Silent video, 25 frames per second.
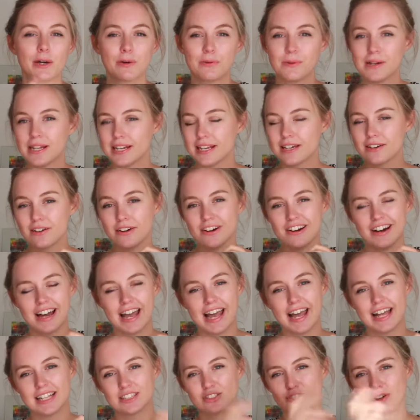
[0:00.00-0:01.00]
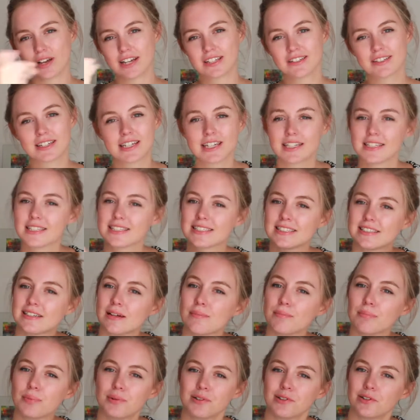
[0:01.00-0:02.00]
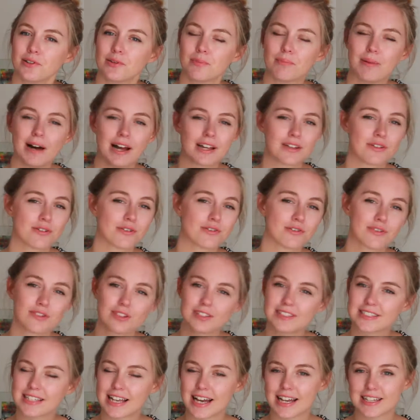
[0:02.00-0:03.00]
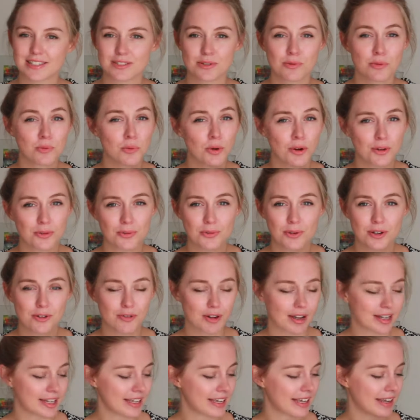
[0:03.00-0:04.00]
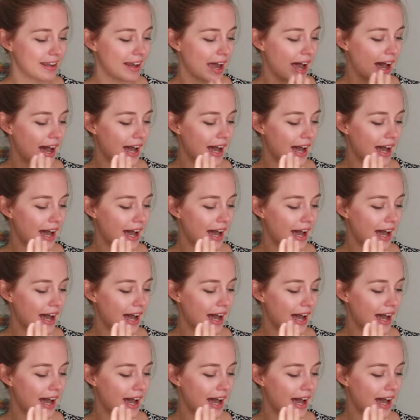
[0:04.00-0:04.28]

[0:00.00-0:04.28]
Really go ahead, try to get a sample, buy the full size, you won't regret it.